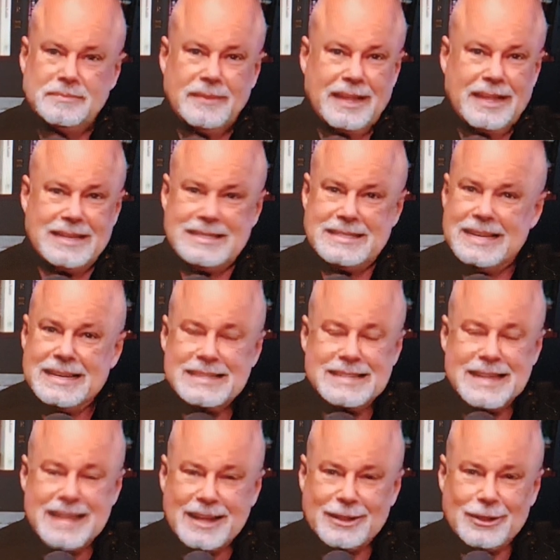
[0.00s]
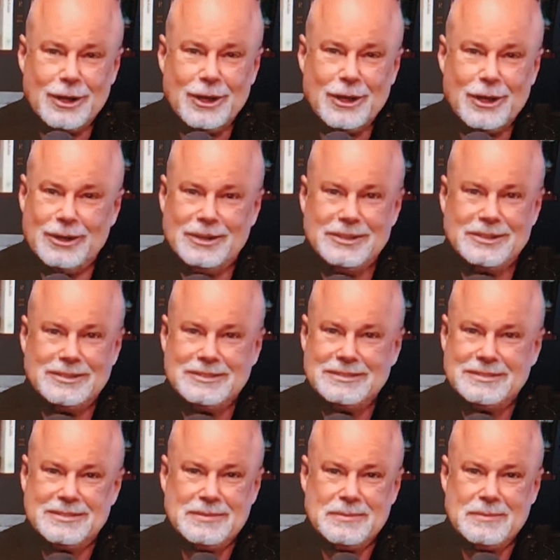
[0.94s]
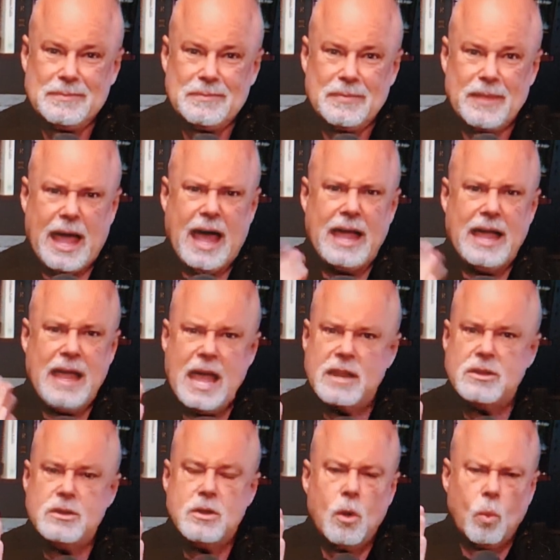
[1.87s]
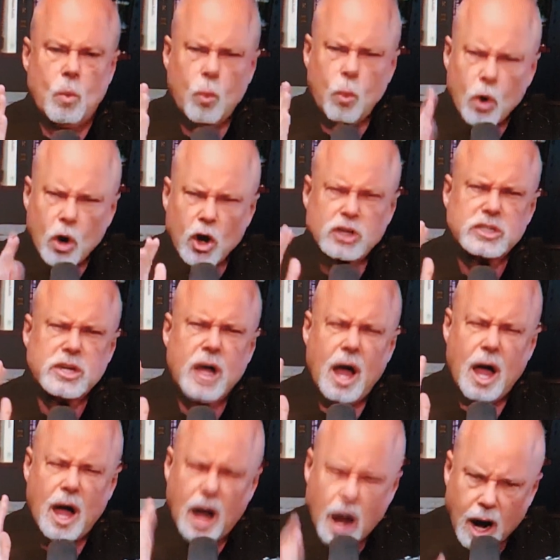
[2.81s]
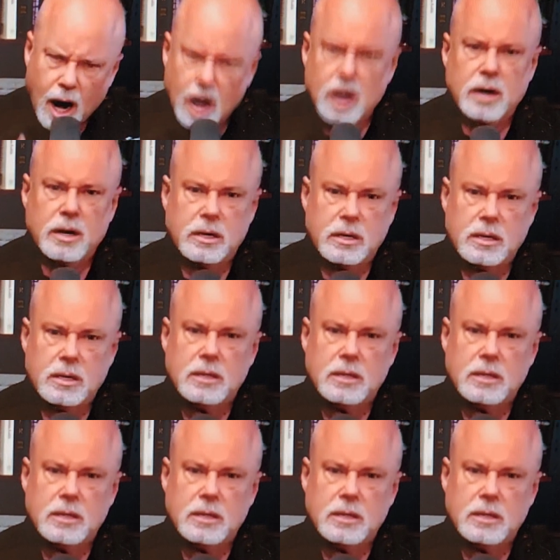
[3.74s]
It didn't take long. I had worked hard